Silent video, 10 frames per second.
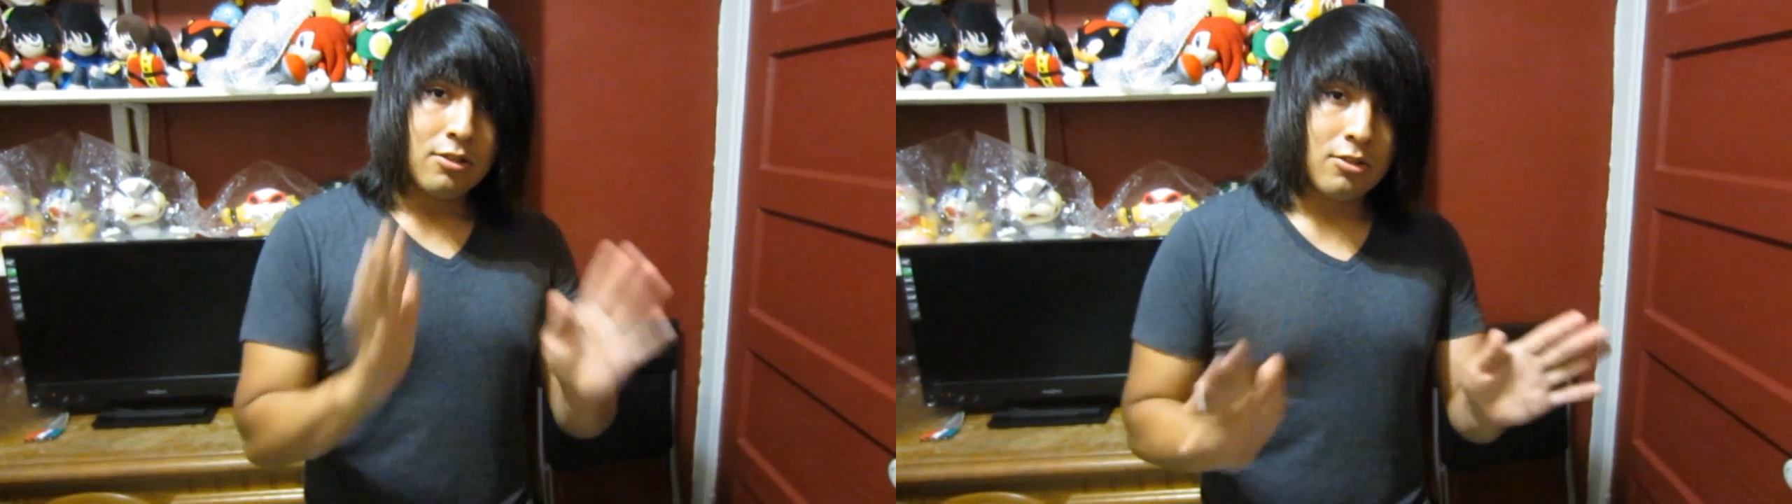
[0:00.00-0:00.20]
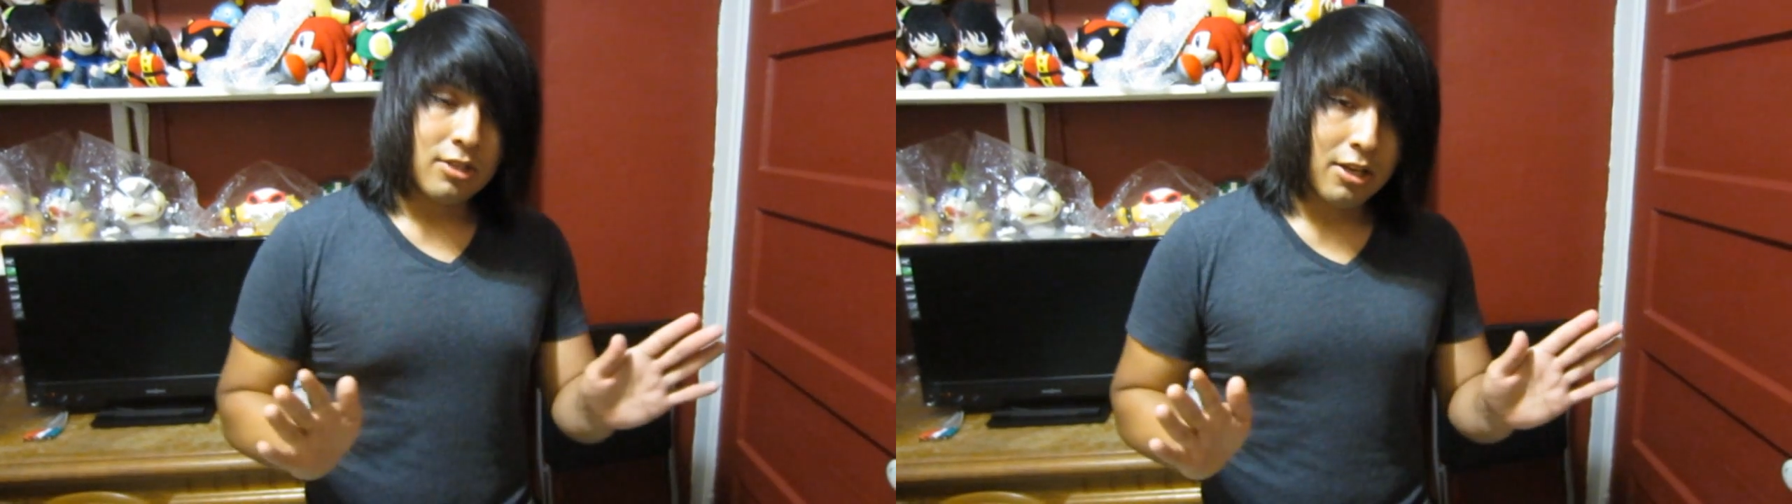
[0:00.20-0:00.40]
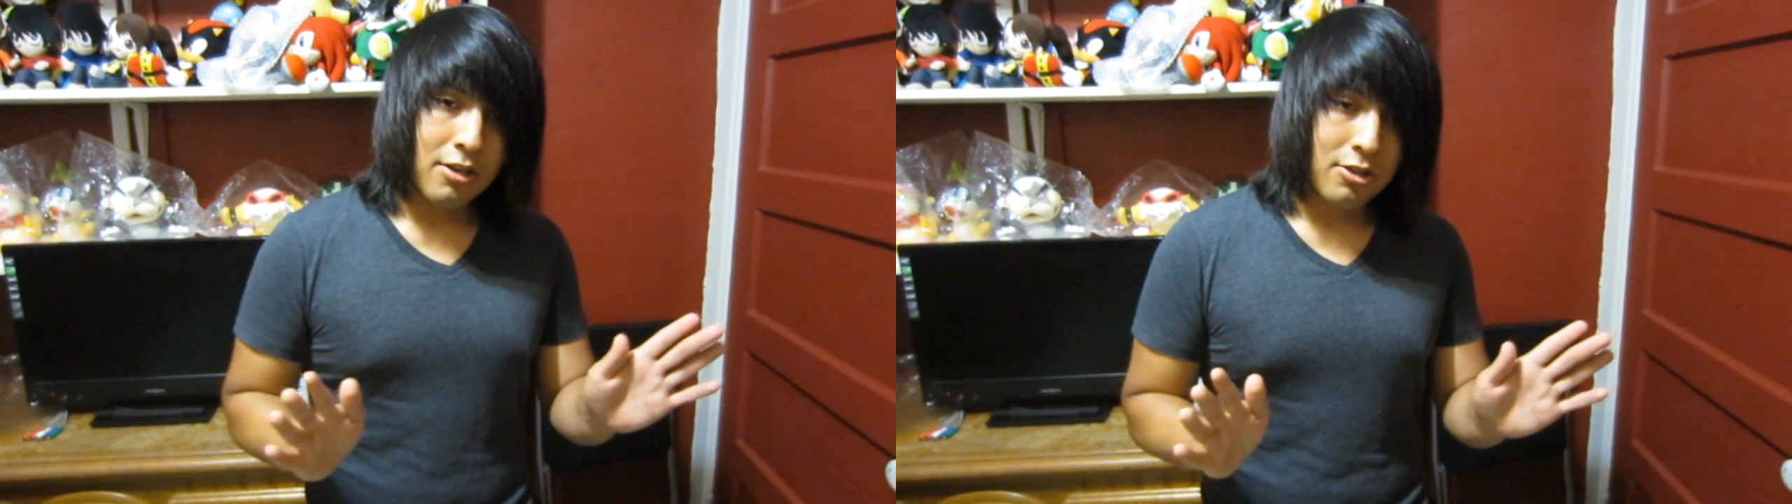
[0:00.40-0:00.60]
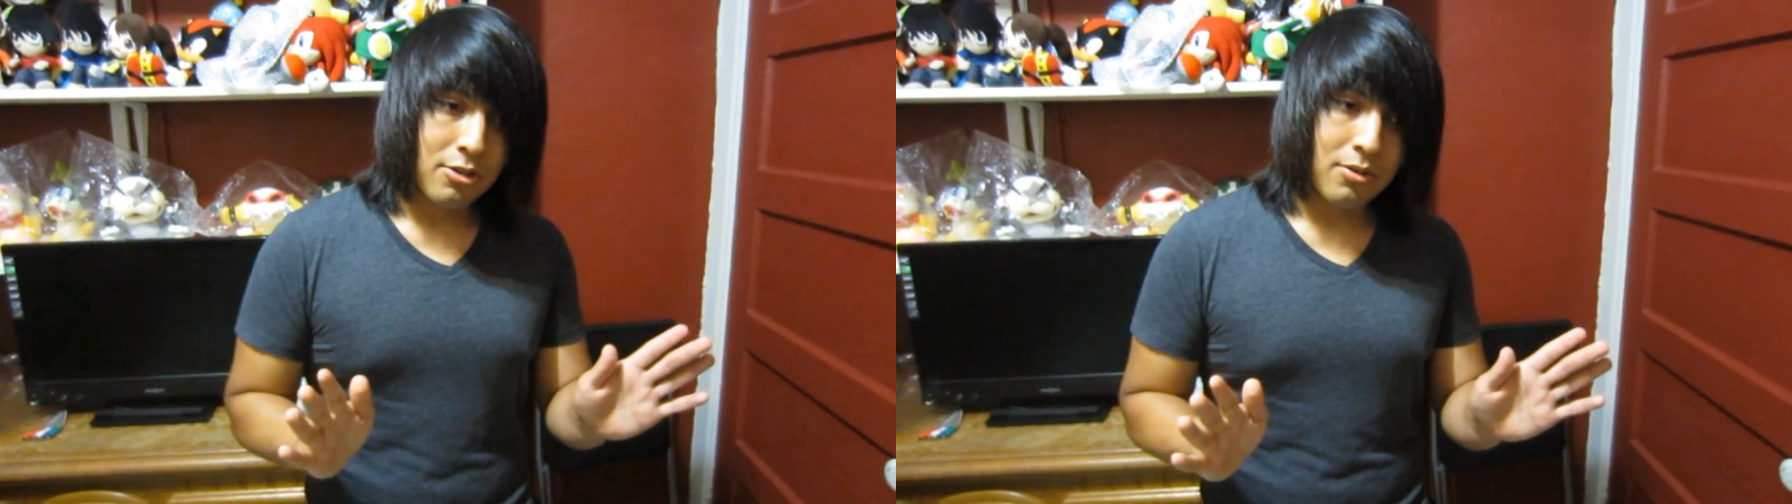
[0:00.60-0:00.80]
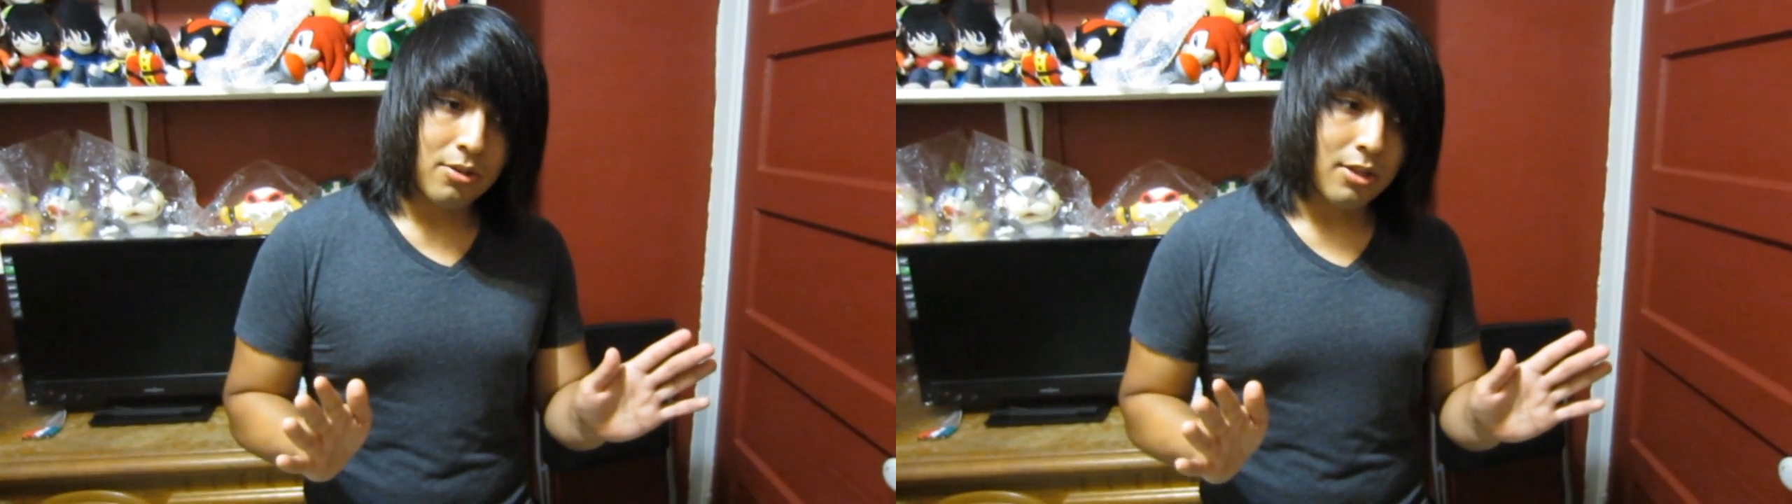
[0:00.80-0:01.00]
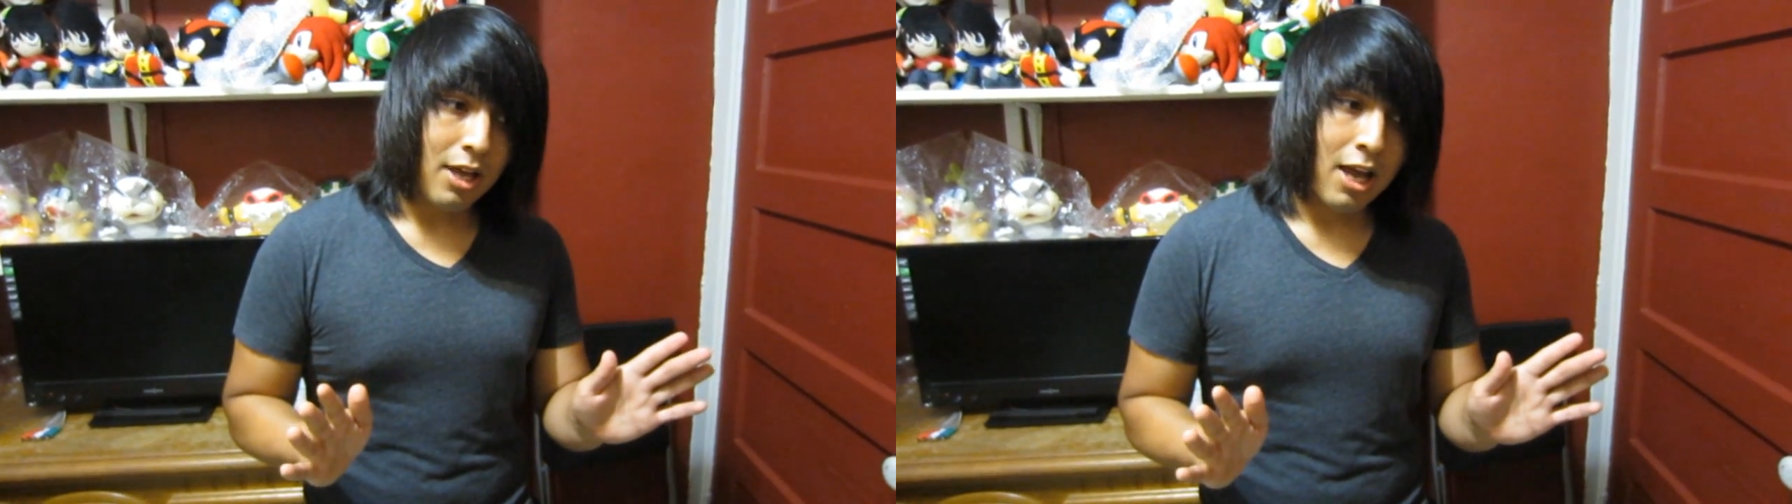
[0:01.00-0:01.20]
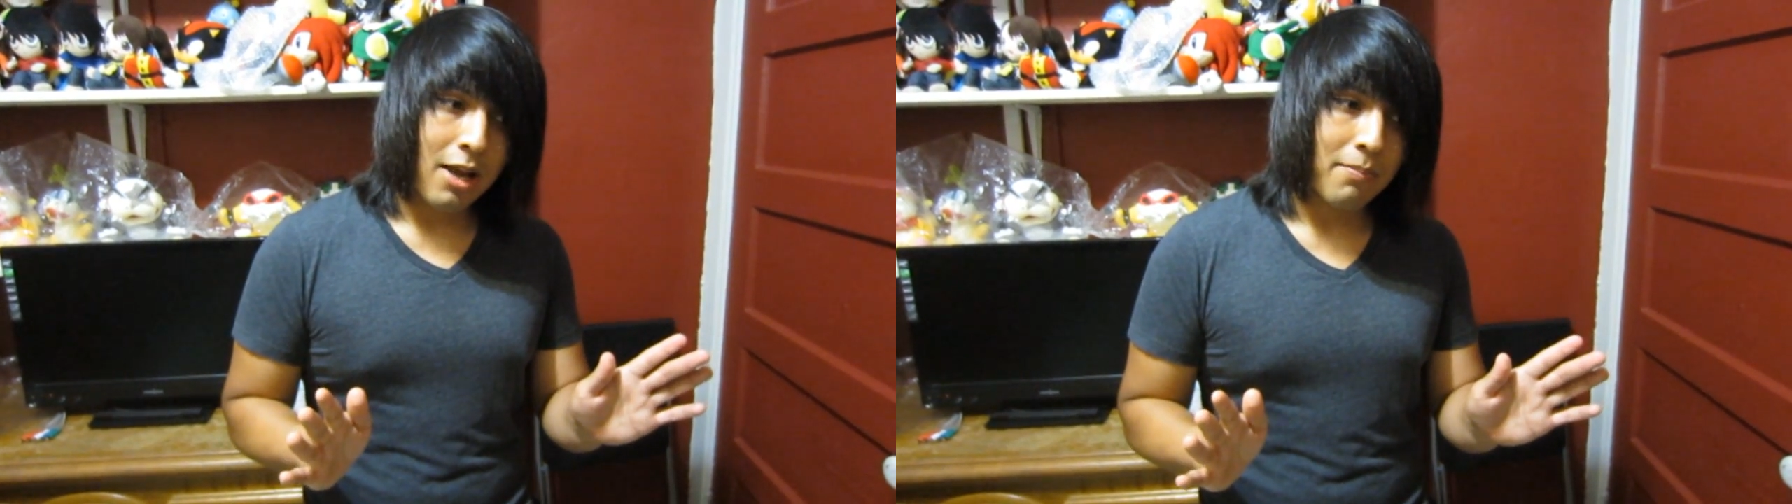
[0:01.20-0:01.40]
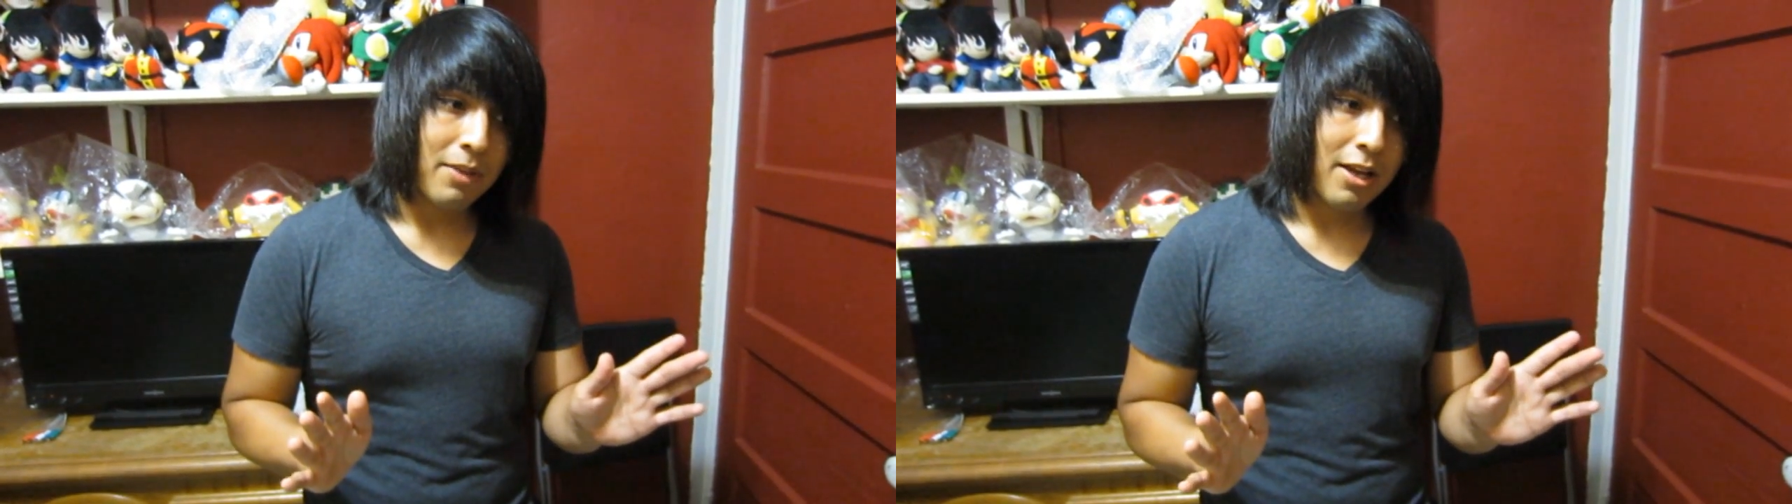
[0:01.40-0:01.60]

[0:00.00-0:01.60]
To tell you the truth, I'm